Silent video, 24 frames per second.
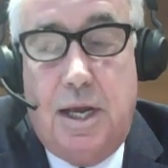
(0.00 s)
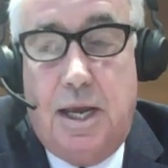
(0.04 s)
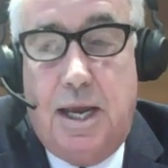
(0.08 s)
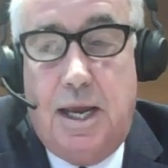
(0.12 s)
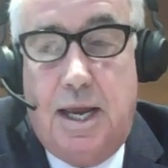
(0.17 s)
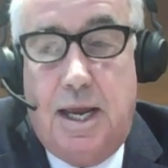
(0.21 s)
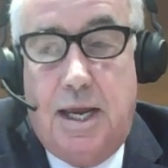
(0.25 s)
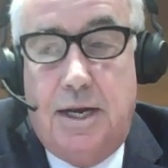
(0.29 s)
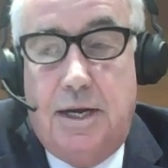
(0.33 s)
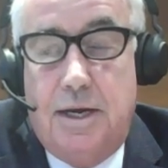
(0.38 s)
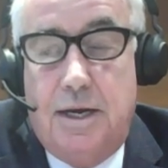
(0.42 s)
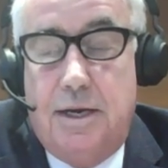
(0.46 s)

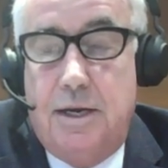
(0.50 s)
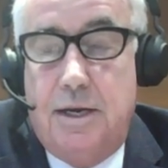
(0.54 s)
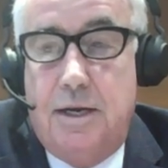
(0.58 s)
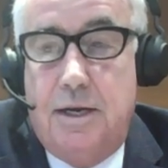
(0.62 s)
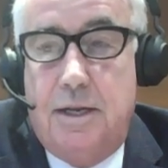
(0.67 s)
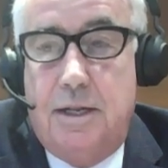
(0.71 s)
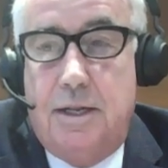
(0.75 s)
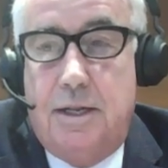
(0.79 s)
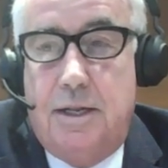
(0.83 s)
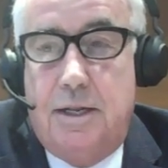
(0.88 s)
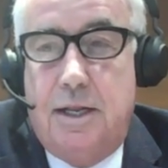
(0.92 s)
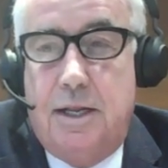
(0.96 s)
And
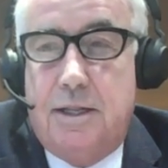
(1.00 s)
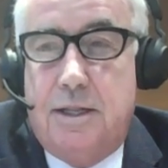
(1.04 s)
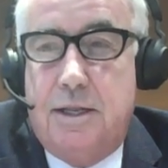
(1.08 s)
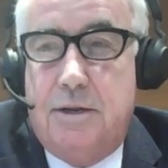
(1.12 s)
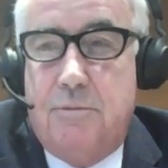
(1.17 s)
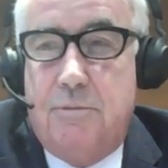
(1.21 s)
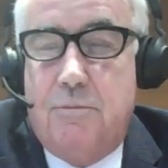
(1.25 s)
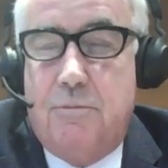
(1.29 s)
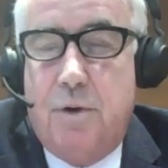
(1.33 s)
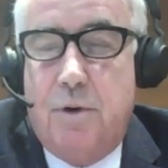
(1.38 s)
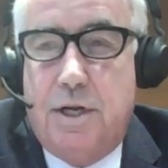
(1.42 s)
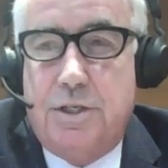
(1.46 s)

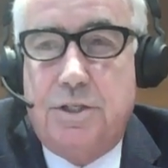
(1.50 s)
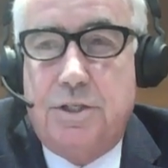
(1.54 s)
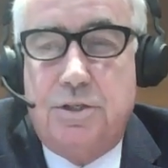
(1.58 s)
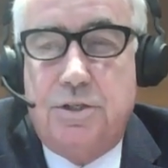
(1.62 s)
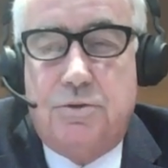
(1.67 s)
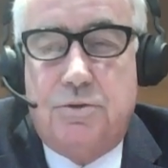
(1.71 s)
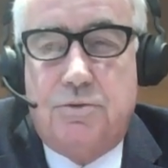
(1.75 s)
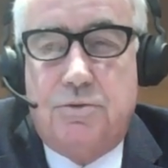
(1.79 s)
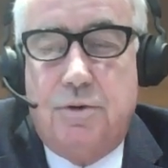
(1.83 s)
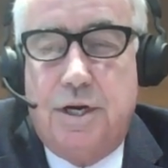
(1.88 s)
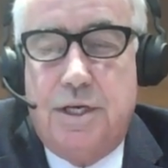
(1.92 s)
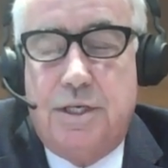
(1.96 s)
the
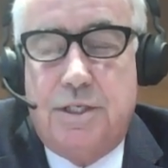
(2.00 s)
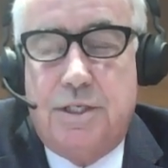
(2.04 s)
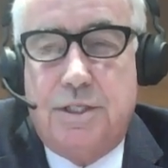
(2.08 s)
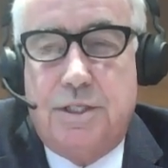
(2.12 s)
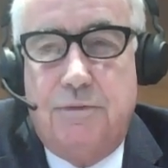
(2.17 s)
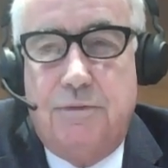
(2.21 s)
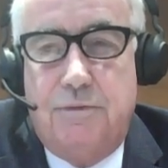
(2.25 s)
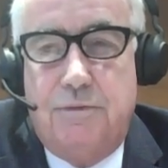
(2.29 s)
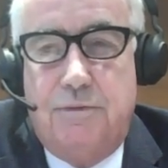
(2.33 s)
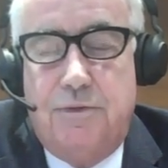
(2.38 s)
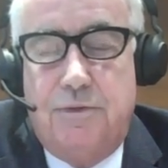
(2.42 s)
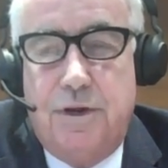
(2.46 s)

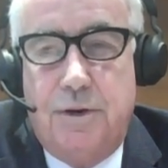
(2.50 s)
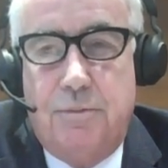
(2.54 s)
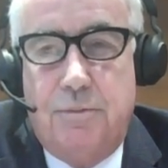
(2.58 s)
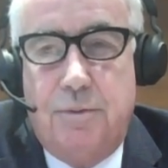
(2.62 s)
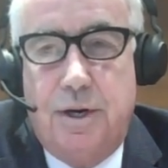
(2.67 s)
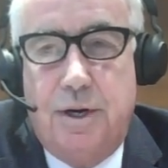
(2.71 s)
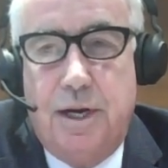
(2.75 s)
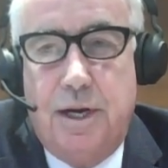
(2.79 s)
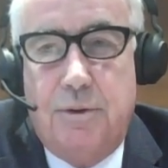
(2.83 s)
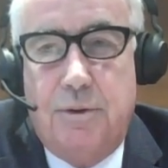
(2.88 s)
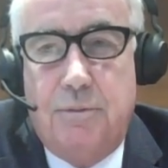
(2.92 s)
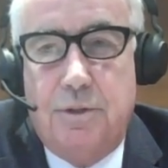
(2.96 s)
registration fee
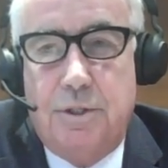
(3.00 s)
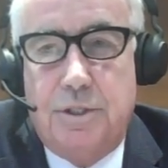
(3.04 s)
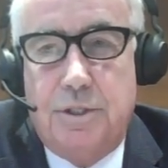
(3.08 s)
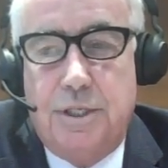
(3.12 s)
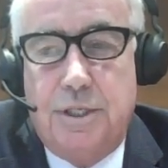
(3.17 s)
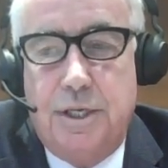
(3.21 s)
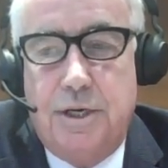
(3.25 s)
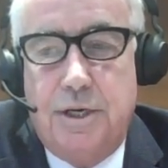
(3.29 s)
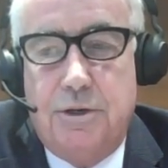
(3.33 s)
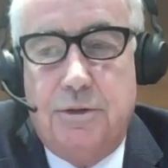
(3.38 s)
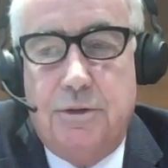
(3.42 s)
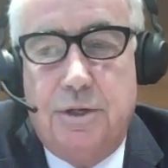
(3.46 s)
when I was
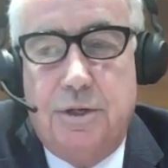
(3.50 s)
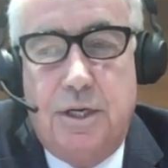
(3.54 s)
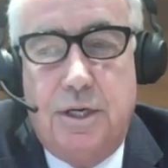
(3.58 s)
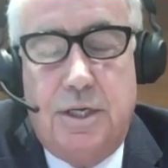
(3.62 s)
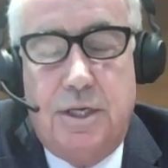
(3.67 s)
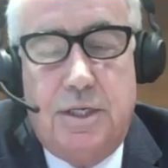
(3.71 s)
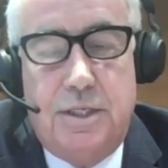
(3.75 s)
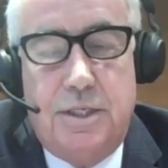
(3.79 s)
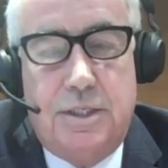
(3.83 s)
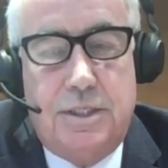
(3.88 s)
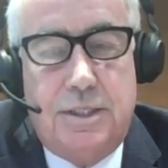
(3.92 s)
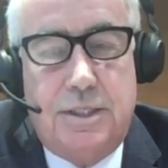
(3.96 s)
there
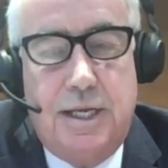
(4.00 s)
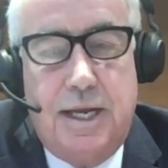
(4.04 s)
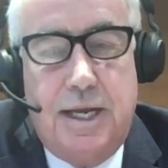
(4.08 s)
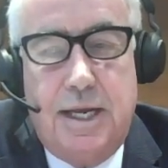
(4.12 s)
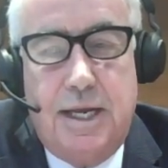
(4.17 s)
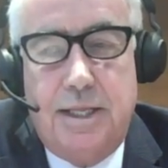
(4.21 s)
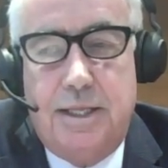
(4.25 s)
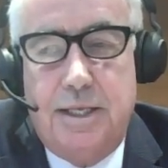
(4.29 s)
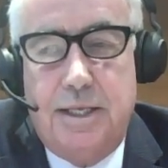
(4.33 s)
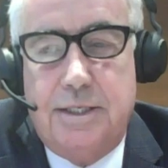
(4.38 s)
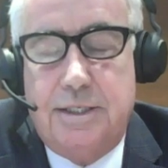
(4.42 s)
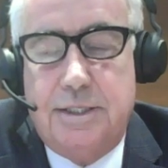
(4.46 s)

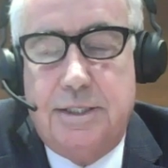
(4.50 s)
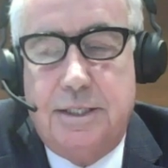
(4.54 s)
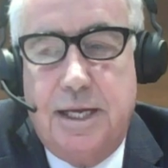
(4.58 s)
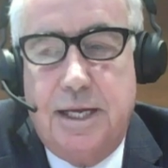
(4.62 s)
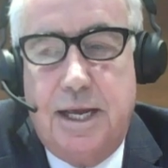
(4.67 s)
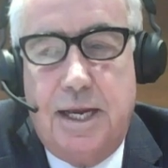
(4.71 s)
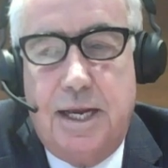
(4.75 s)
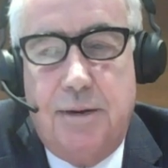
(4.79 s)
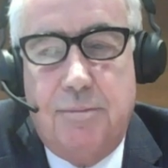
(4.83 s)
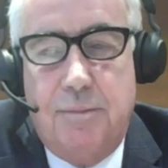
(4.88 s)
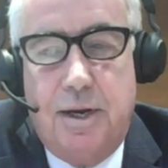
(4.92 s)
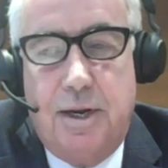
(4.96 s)
stayed the
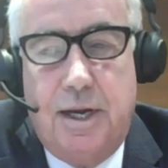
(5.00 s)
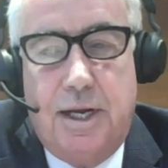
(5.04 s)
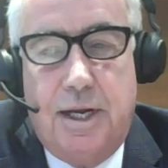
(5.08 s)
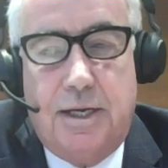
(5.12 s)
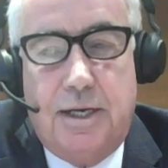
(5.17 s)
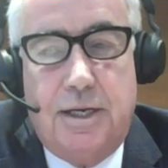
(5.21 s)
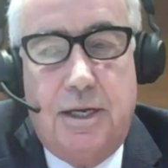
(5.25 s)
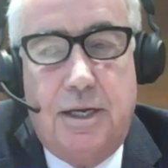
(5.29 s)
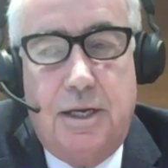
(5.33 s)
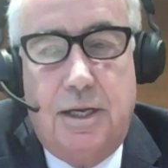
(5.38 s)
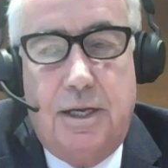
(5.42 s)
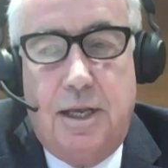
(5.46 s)
same at
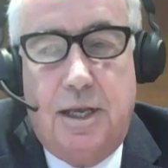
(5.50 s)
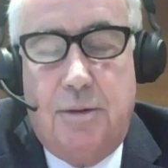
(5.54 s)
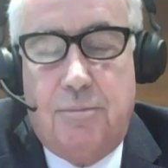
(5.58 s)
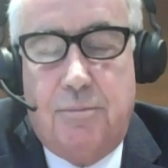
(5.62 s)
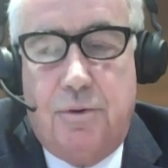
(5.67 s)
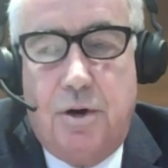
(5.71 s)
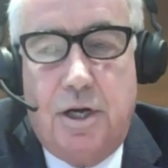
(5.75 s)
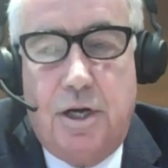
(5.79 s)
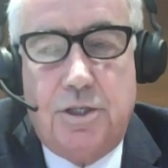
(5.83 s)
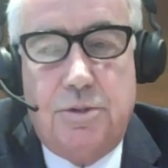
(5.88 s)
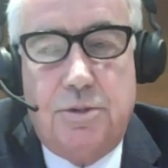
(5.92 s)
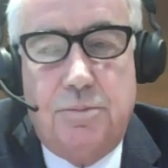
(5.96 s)

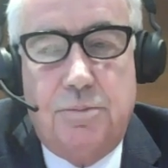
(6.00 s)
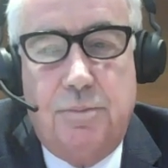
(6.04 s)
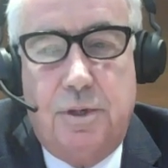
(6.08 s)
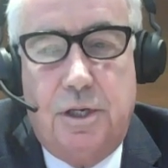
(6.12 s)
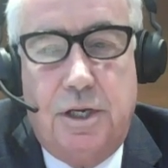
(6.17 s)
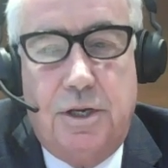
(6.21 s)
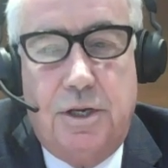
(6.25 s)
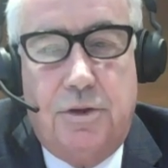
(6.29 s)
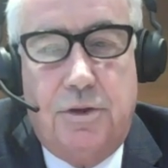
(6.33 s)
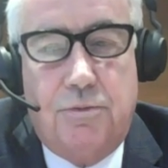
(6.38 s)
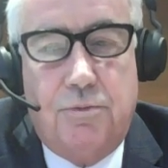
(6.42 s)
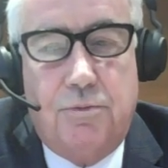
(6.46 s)

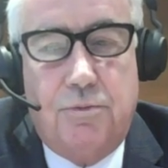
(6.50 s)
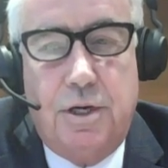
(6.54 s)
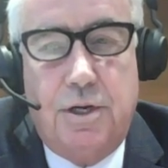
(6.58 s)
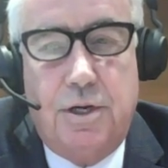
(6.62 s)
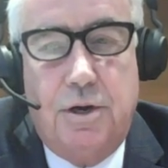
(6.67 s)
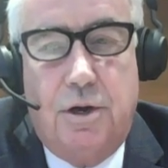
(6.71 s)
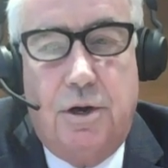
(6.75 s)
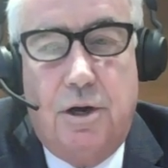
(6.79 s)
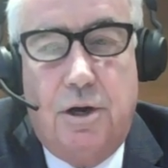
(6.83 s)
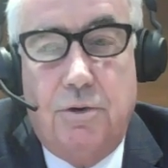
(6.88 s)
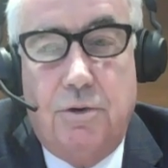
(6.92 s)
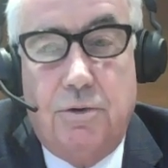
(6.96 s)
approximately
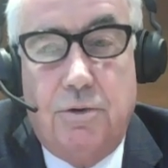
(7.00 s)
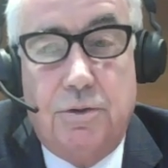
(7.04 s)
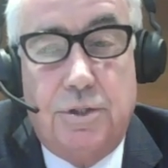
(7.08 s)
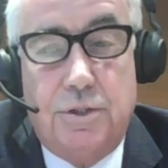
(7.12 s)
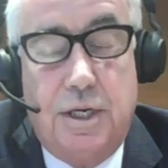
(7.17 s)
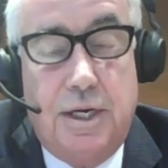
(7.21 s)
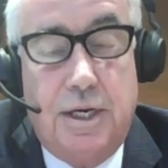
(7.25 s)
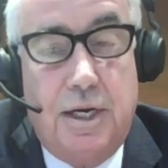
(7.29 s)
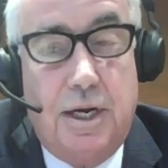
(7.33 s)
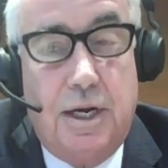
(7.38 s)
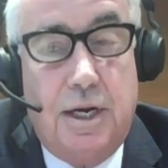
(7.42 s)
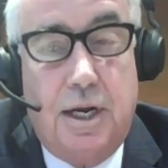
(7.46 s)
$3,
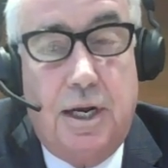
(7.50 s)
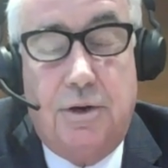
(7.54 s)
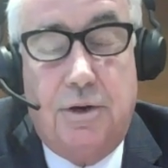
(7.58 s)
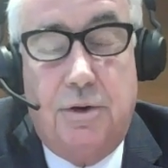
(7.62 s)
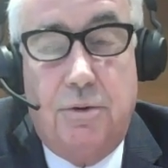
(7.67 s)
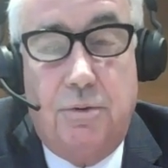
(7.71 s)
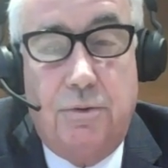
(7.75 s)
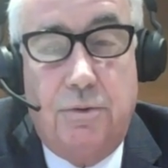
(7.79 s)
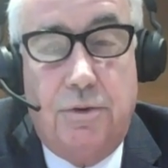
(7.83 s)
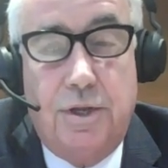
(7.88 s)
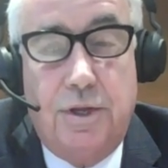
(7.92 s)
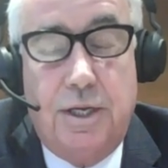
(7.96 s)
and I
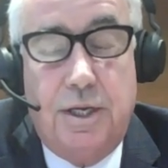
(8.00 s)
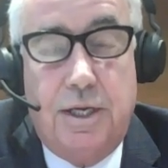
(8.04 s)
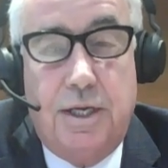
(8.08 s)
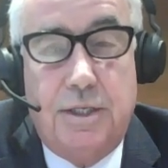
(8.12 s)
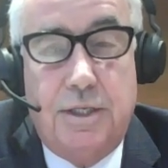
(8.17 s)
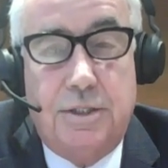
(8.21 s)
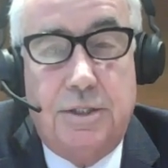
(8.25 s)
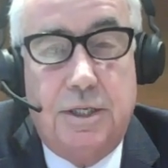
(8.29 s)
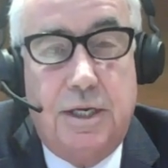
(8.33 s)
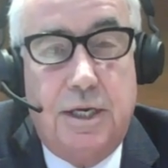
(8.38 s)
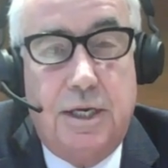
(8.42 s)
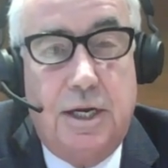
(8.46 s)
don't think
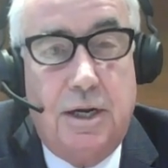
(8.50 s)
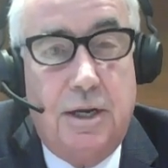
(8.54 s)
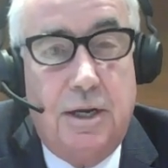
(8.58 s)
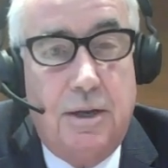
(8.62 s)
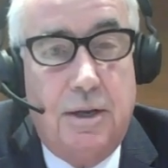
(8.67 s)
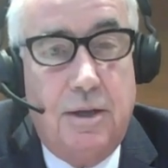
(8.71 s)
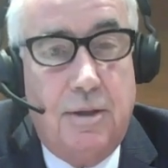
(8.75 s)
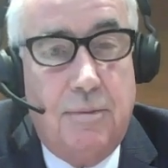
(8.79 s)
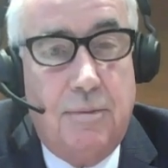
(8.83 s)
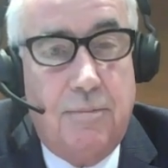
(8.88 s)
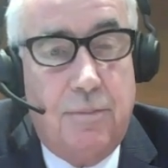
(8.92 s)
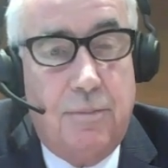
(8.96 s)
has
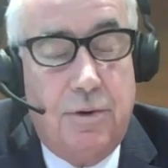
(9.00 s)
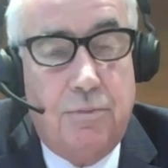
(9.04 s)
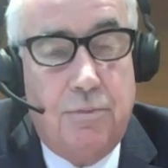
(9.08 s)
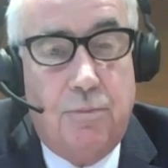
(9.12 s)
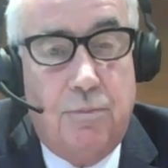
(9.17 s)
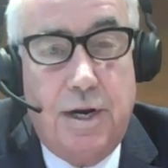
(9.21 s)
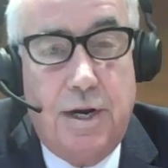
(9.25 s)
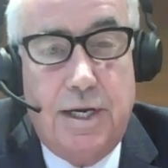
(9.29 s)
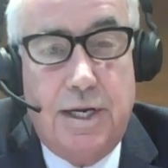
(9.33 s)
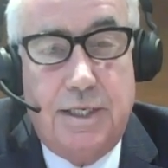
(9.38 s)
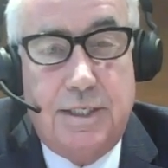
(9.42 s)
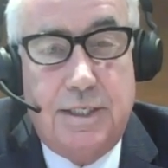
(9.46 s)
been
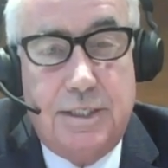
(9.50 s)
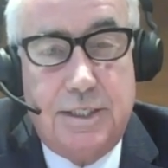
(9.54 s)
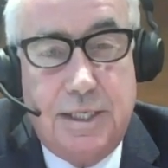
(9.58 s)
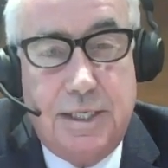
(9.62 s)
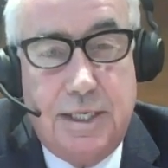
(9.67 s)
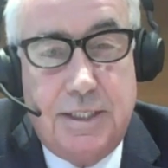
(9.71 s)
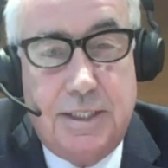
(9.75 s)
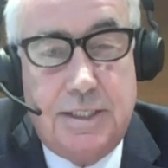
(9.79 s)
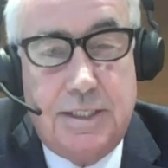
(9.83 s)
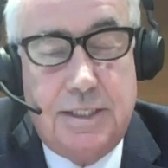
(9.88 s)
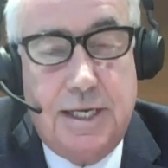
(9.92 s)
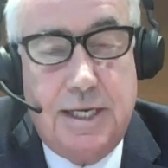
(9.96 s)
raised
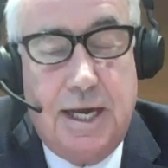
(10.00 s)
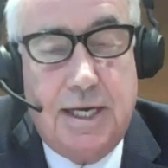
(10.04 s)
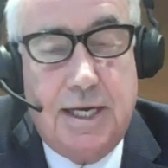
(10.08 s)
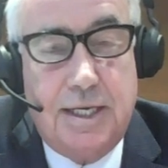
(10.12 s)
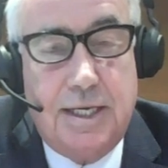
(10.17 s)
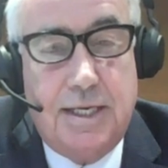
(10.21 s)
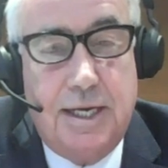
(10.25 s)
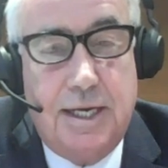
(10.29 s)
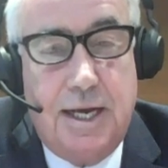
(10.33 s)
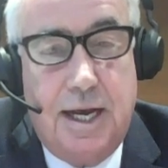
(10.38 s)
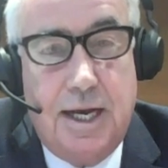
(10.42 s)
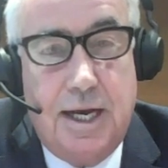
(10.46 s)
since that
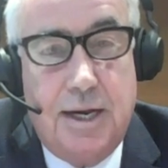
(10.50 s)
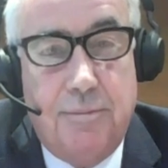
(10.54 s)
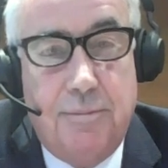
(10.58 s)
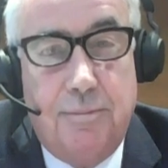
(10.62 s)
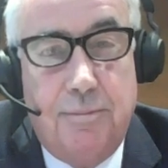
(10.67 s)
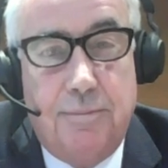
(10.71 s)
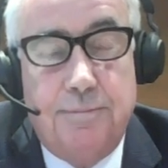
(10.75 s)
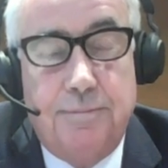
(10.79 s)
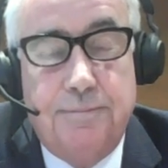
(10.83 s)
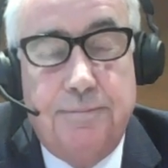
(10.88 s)
time.